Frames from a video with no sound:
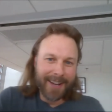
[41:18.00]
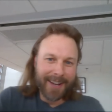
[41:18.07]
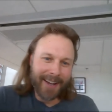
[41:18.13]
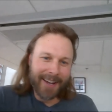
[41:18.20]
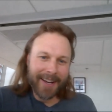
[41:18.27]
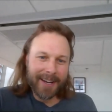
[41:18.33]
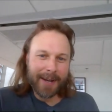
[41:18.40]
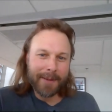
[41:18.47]

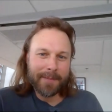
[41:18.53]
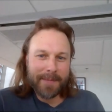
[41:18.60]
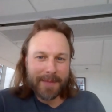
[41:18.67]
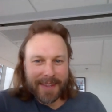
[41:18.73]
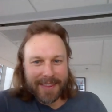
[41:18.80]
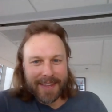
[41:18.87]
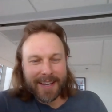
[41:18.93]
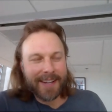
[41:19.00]

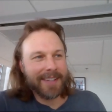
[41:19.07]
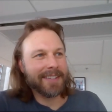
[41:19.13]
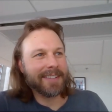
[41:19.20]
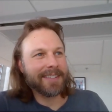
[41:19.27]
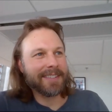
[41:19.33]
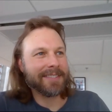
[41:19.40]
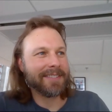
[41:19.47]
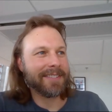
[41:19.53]
that
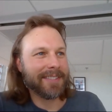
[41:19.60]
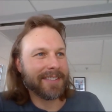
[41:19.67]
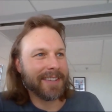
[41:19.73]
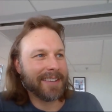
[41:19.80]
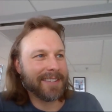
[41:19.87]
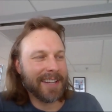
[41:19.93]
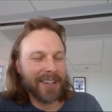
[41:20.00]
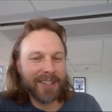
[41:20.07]

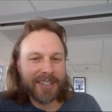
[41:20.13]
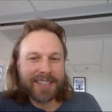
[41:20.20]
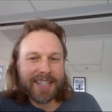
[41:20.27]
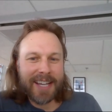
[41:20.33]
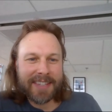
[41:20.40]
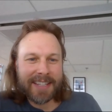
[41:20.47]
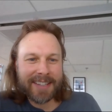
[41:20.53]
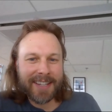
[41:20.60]
it's going to look
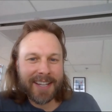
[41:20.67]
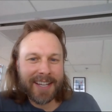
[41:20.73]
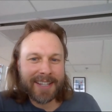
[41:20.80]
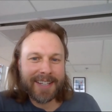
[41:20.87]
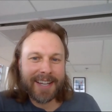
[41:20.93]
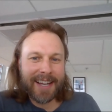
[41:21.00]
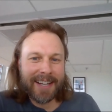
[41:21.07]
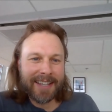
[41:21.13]
nothing
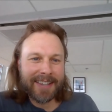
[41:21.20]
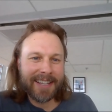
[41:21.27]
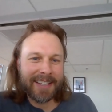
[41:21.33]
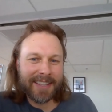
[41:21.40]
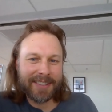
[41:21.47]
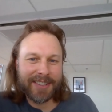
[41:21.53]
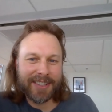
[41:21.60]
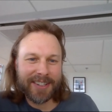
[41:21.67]
like anything in
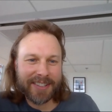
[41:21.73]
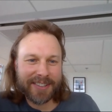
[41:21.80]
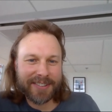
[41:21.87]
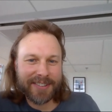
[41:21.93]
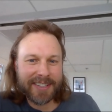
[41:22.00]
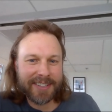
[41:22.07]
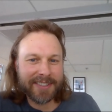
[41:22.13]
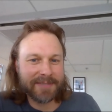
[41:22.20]
the geologic
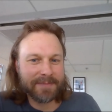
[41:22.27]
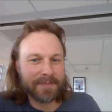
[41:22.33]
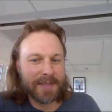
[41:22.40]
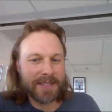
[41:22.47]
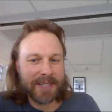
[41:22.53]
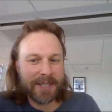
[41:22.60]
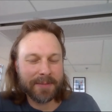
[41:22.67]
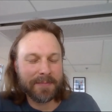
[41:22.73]
record.
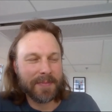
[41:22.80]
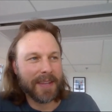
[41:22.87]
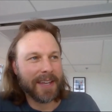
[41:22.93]
So,